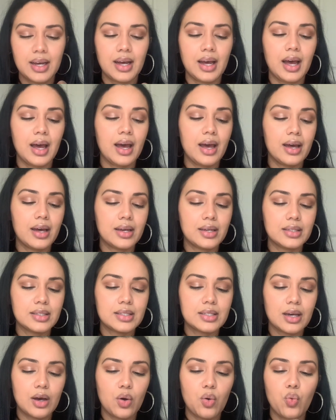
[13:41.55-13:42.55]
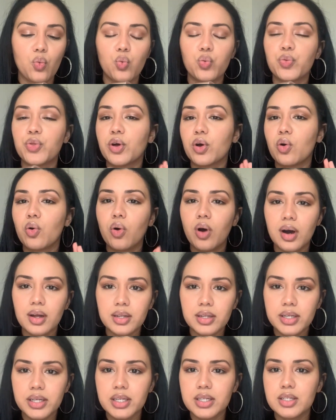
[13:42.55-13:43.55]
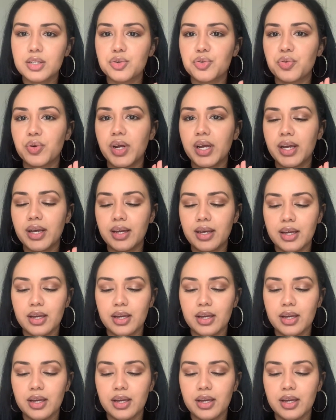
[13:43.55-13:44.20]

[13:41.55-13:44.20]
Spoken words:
and the quality is great,